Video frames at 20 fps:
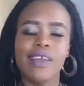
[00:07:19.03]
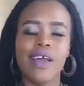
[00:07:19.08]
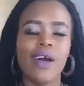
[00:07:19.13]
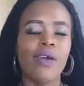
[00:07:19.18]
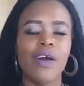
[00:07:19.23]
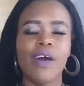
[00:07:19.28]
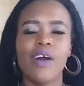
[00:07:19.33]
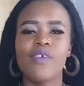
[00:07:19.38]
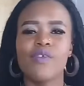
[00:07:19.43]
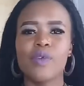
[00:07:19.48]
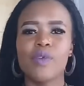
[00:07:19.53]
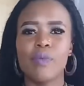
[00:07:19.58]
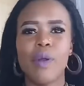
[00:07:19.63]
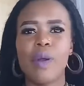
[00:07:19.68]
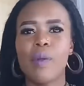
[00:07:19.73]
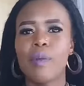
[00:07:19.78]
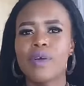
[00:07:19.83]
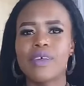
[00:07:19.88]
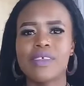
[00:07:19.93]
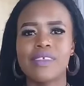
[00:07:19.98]
Now I have a
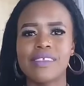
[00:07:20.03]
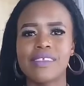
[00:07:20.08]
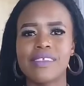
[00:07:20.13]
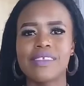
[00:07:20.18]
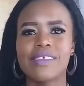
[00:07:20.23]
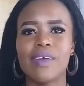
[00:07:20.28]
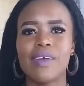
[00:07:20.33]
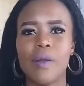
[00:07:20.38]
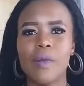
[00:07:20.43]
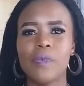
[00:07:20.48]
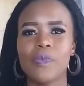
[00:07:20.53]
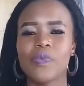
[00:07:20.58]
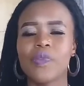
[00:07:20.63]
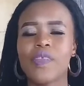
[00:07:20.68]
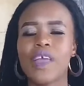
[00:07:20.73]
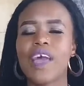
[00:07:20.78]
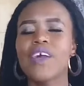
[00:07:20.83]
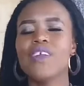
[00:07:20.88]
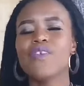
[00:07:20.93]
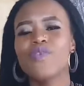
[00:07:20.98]
purpose.
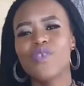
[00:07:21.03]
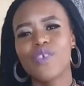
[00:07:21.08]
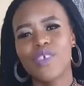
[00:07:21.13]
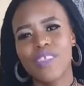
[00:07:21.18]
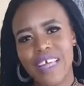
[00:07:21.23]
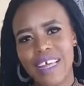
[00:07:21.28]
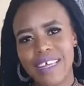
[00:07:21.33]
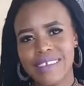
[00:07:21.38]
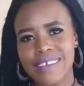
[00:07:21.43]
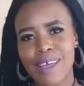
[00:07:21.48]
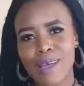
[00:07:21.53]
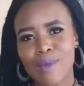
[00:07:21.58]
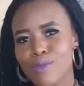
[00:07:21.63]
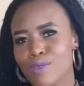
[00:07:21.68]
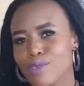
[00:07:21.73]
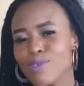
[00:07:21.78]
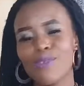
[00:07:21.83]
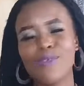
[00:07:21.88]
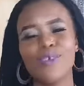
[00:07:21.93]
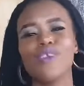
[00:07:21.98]
And for that,
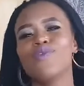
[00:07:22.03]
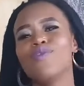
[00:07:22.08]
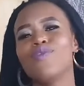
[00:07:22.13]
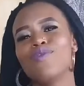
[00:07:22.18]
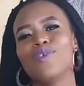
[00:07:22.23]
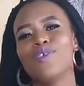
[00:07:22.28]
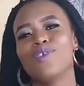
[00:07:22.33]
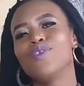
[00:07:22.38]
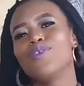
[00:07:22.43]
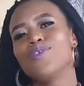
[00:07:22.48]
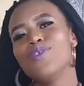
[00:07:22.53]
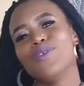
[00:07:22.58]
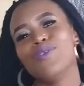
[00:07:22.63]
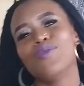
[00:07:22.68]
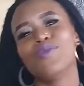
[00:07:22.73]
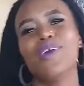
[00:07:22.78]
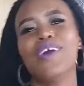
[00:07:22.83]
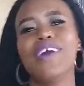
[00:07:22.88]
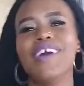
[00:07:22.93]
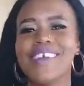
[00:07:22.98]
I'm so grateful for
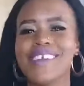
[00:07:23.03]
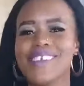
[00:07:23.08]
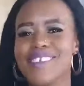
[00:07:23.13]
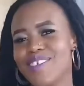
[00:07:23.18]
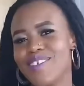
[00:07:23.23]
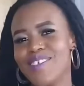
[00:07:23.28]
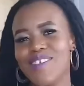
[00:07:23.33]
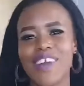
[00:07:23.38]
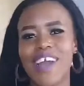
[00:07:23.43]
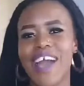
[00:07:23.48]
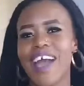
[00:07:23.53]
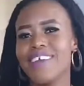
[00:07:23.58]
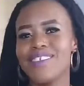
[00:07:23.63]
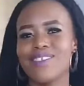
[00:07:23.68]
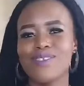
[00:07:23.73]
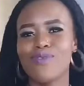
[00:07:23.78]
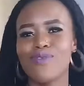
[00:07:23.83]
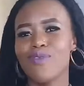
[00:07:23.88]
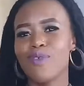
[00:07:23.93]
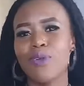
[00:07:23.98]
YouTube and you
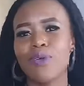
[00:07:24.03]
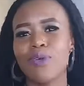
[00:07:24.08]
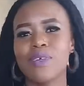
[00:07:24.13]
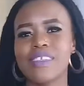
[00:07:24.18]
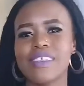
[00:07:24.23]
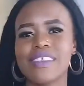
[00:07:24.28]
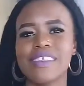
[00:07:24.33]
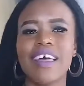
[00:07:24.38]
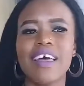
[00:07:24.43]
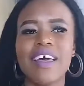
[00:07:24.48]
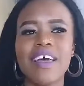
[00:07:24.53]
guys, of course.